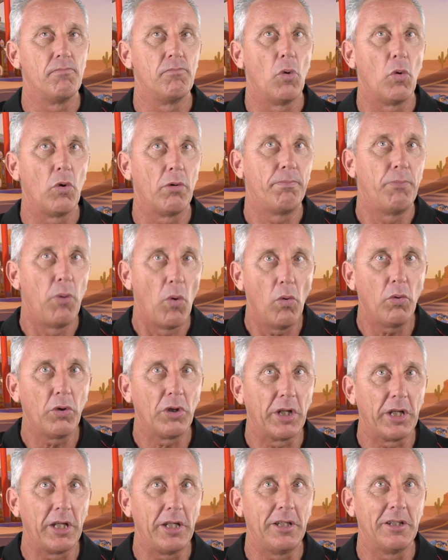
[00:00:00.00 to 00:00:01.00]
More
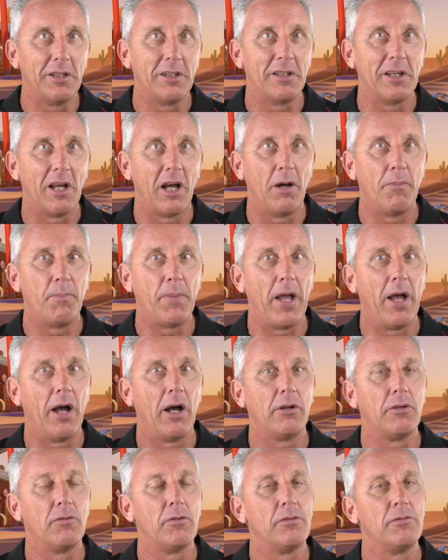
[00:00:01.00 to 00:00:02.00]
importantly,
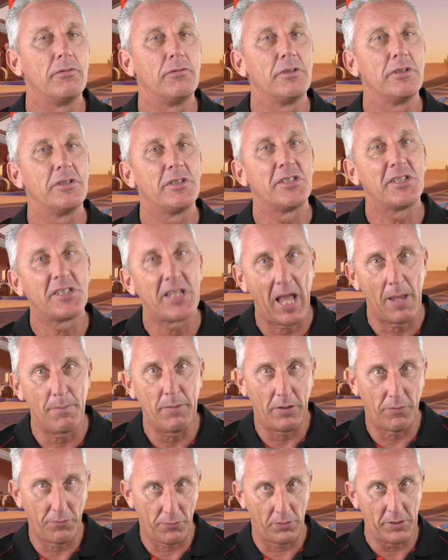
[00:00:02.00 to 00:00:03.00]
about
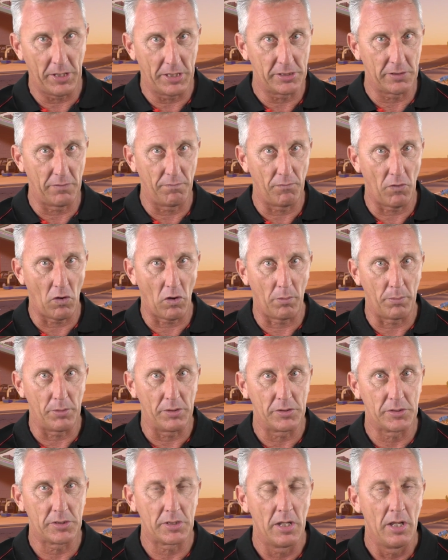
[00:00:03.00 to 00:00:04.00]
scamming through these
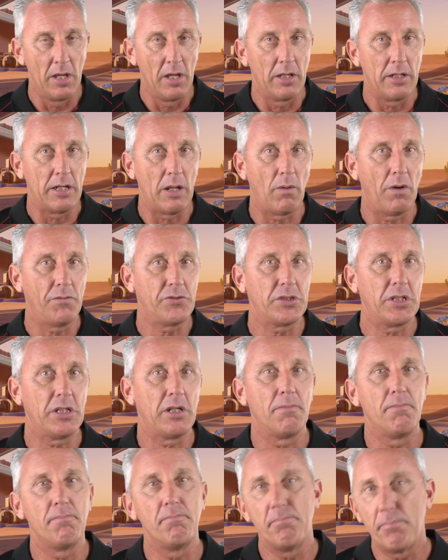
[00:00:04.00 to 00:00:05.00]
environments. Now, I've
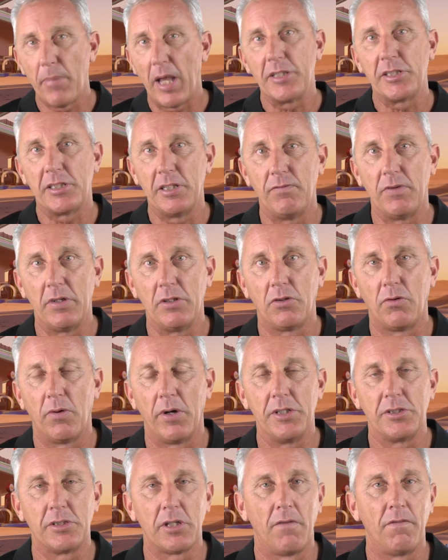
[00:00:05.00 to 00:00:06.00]
seen a massive
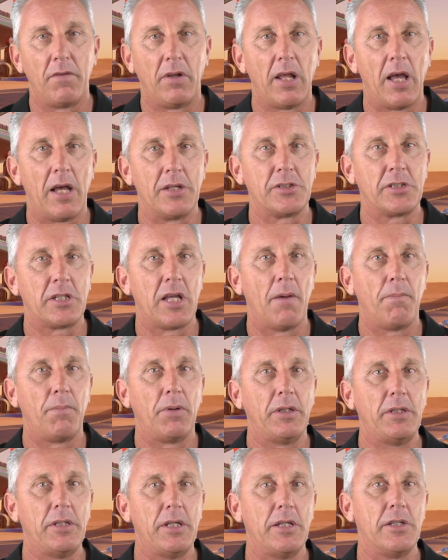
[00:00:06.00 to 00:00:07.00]
increase over the last
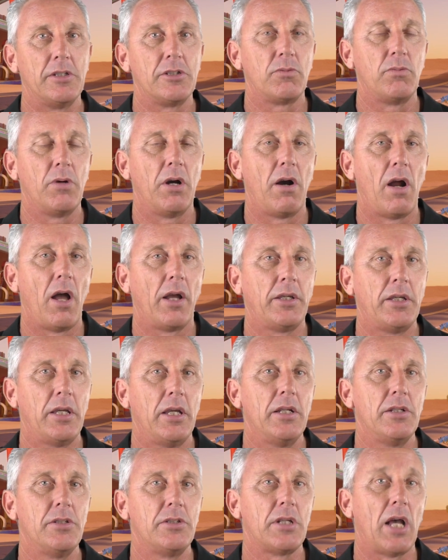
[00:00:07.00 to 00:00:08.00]
couple of years where our
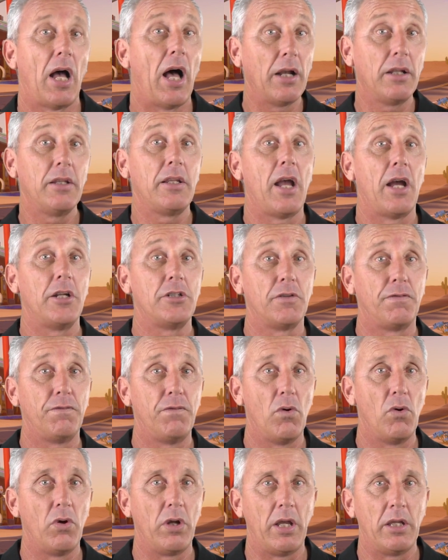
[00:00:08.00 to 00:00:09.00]
kids under the age of
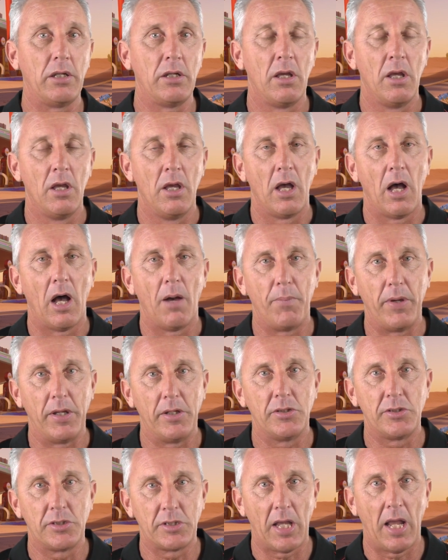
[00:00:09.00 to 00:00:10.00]
14 are
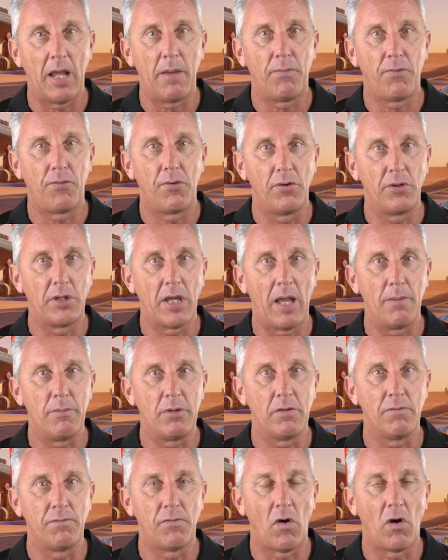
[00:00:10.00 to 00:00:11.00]
being scammed through
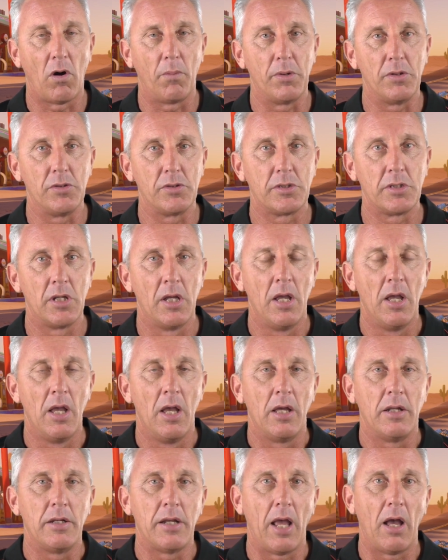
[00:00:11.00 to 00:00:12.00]
gaming environments.
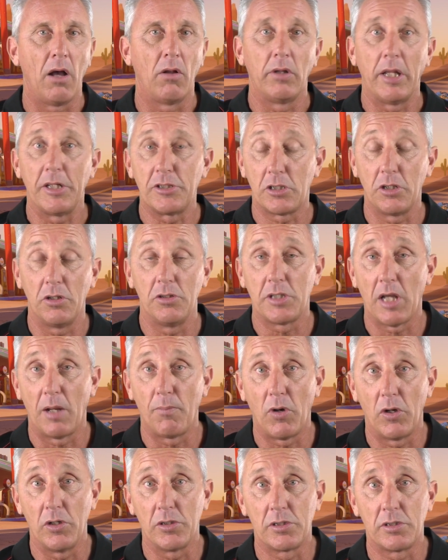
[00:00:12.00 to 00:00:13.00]
Now, let's use
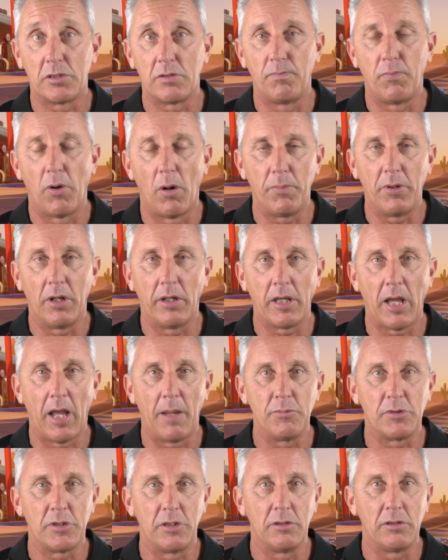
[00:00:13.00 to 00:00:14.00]
our most popular
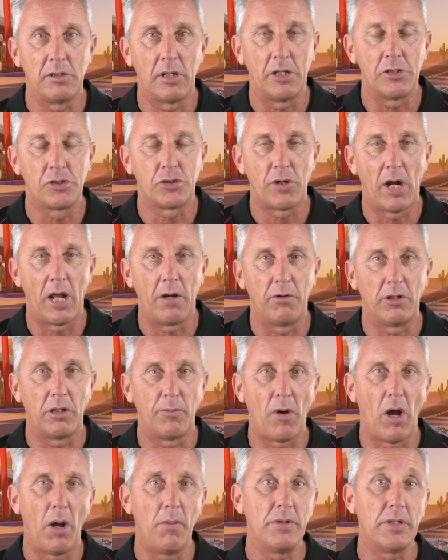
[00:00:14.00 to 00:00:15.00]
games in Australia at
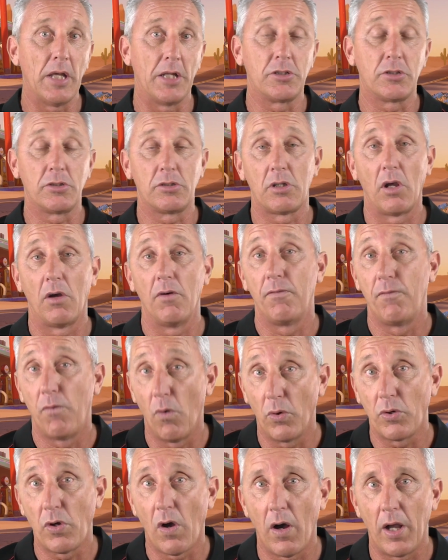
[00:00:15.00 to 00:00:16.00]
the moment. That's
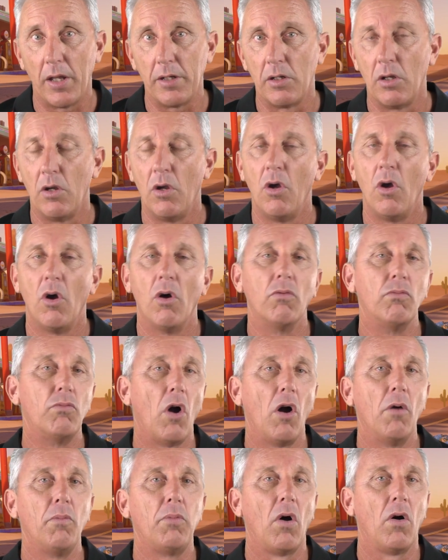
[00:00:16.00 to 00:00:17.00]
Fortnite,
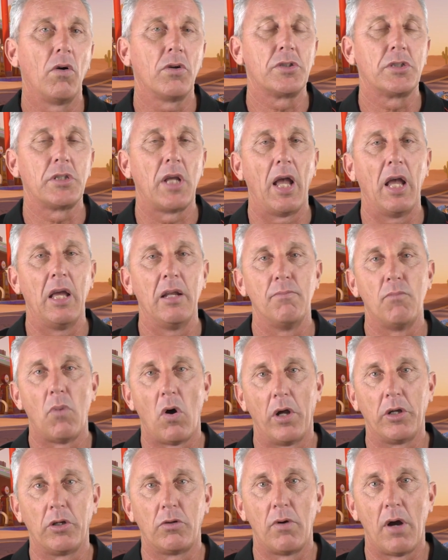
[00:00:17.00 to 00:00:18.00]
Roblox and
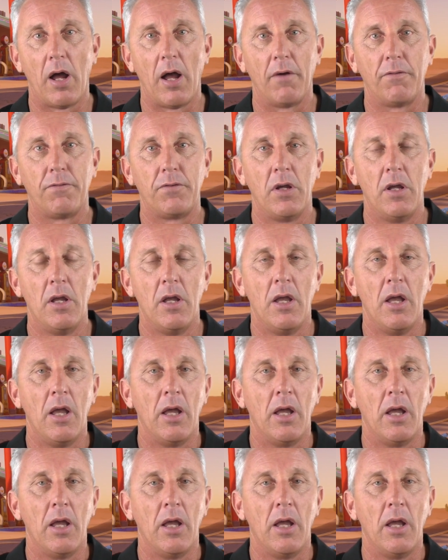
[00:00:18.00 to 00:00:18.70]
Minecraft.